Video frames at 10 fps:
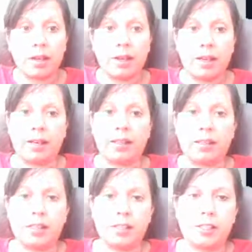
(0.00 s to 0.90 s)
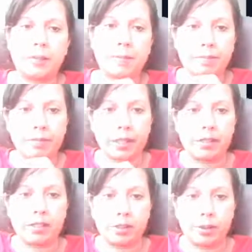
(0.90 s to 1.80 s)
And it says, this
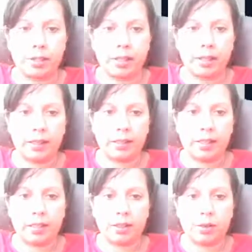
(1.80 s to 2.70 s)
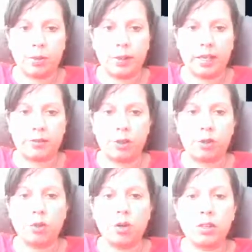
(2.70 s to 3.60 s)
is interesting, it says we have
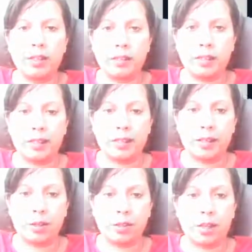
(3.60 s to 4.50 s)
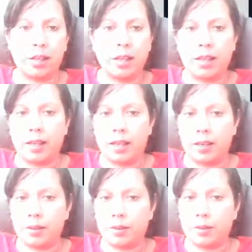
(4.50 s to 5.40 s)
stored these details,
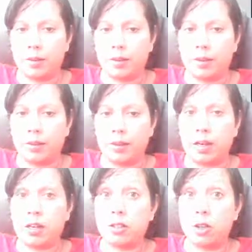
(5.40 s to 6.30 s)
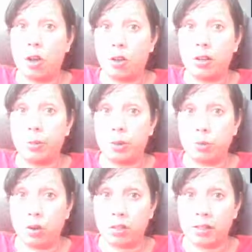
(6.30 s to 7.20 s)
and the current log, which
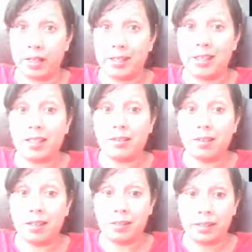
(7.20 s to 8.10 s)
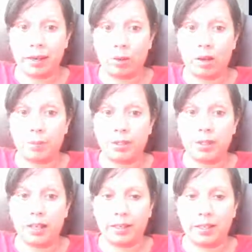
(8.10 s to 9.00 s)
was 90, is now up to
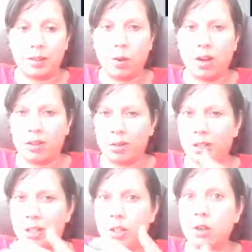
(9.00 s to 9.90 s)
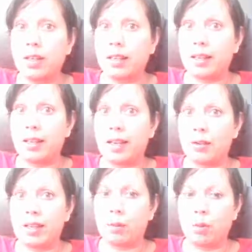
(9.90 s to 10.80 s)
91. So we're going to look at how
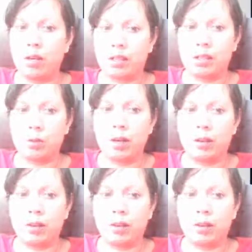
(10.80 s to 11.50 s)
that works as well.